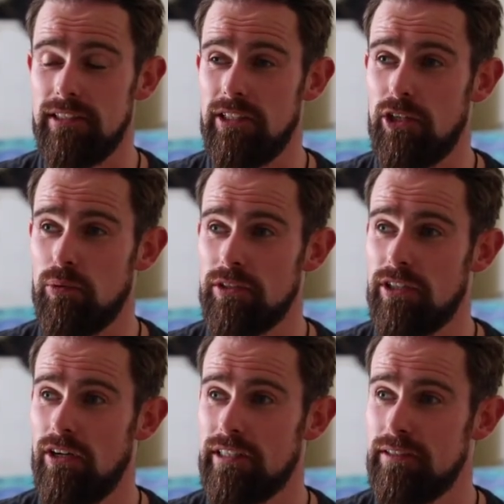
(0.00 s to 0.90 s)
You know, we're
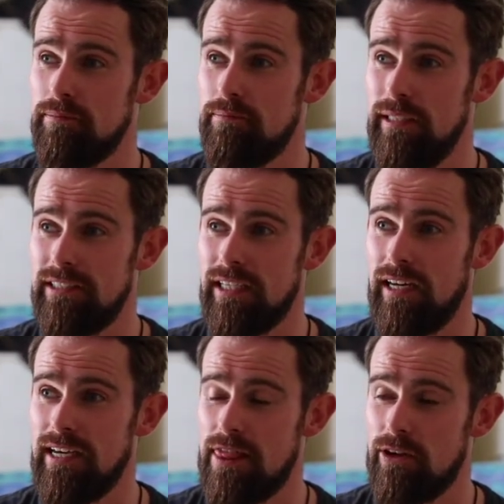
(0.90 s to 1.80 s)
talking mid to
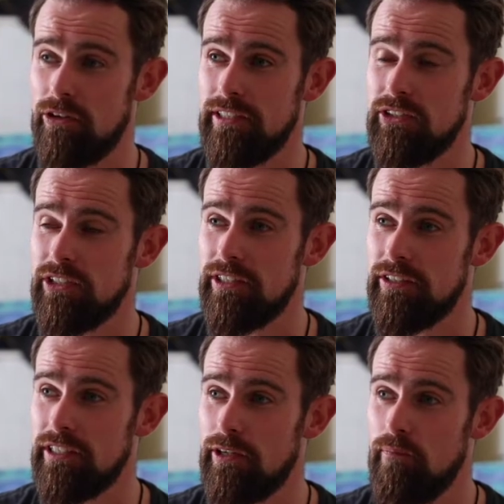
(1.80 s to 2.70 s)
high 30s here,
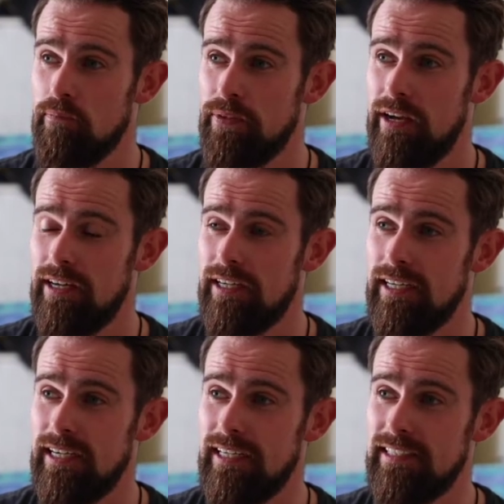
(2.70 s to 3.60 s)
you know,
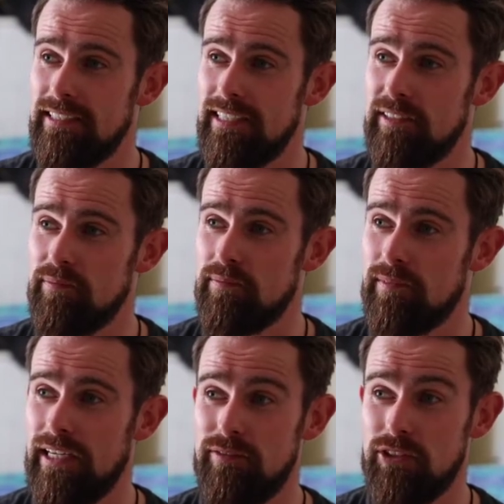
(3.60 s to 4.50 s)
and
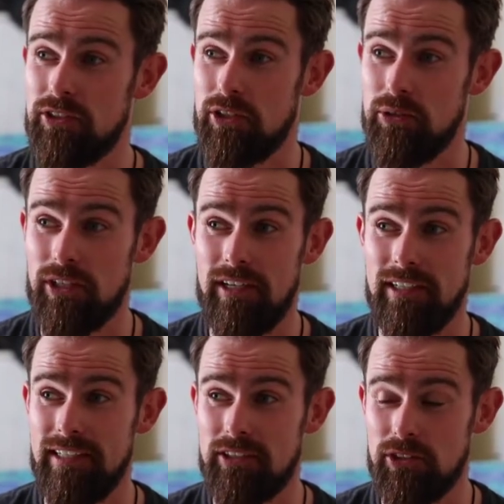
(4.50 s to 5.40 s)
life just goes
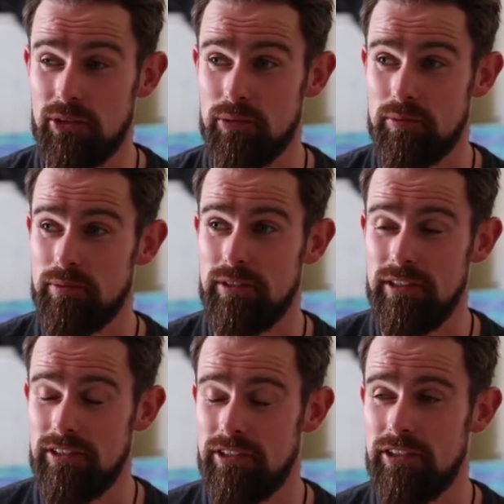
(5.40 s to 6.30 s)
on. Like, so
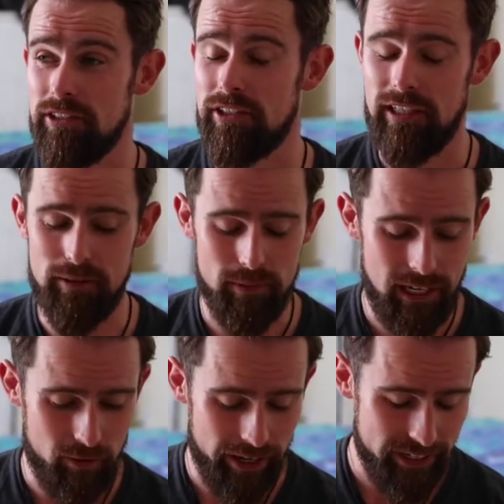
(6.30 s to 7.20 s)
you just kind of
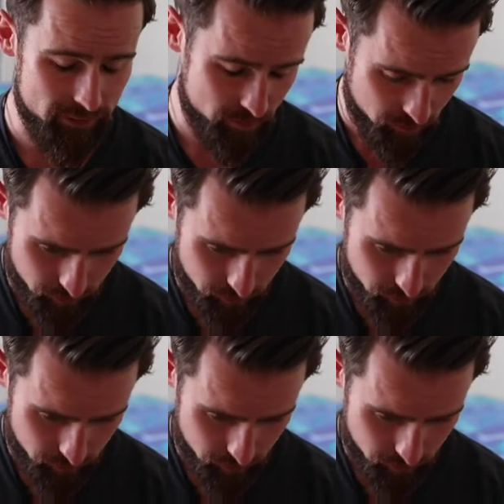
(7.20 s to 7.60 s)
plow ahead.